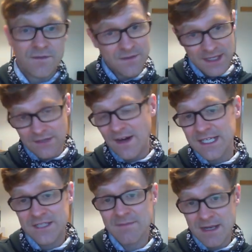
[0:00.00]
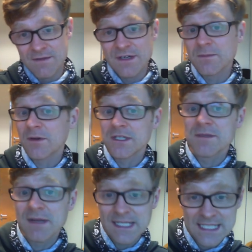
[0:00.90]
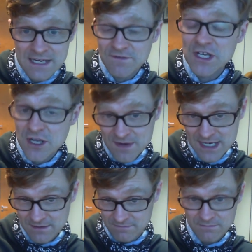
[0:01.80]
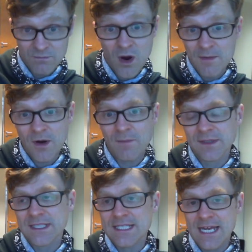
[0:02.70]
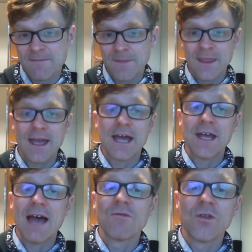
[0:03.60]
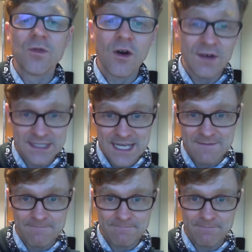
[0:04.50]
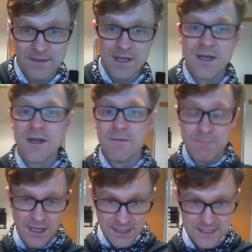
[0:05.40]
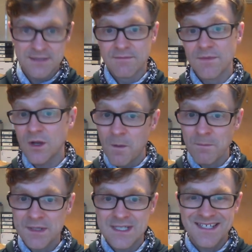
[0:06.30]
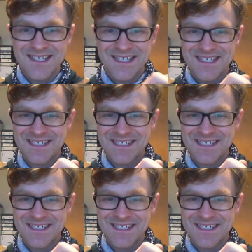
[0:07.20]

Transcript: that grants me responsibility for doing what I'm competent in, and I have authority. But the competence,